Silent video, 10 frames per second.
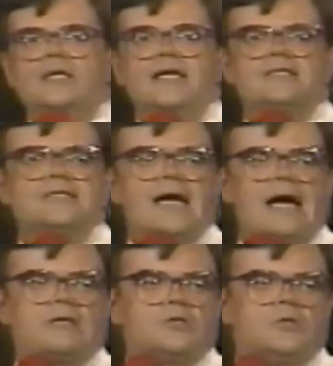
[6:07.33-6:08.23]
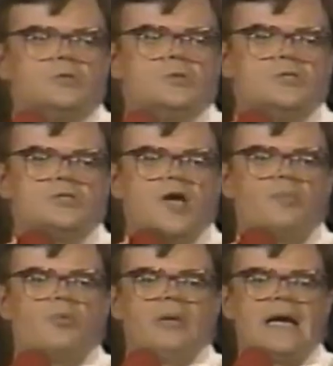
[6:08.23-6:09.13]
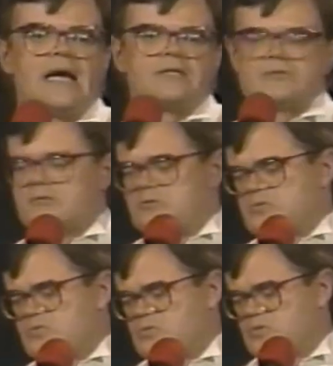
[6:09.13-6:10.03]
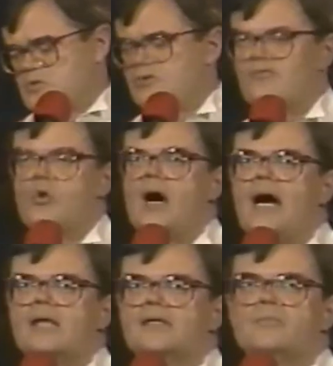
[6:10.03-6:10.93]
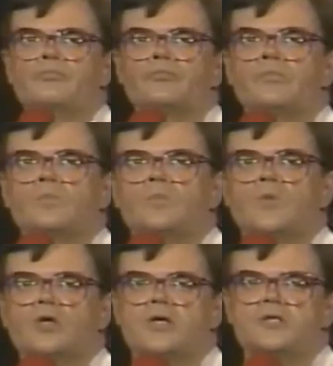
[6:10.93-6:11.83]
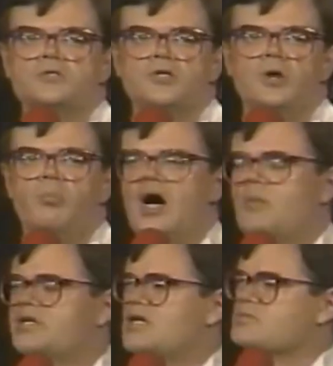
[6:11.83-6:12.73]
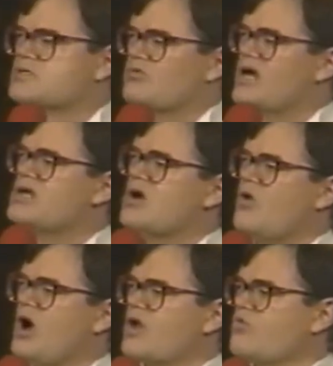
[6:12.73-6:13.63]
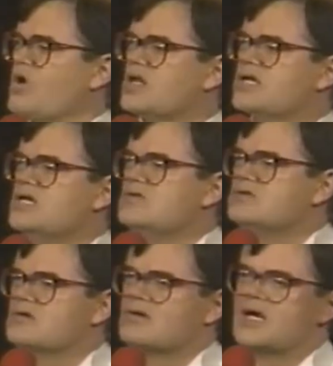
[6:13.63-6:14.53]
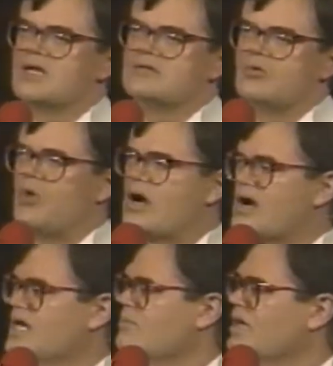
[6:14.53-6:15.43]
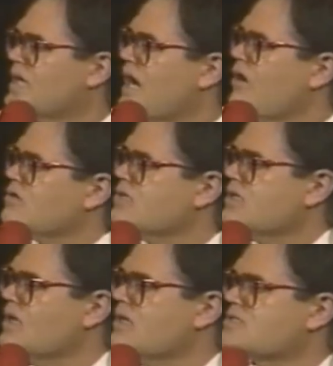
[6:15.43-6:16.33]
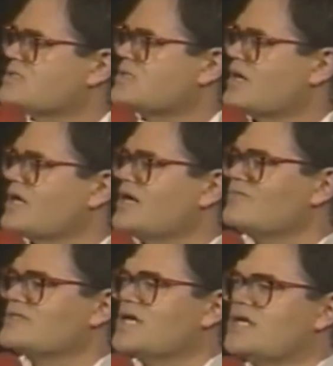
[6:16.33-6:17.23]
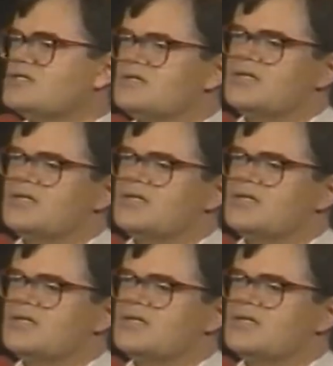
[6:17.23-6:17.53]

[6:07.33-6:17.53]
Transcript: They sat, supper passed, sort of quietly, because Bob keeps the radio on while they eat, you know, not to wear anybody out in unnecessary conversation.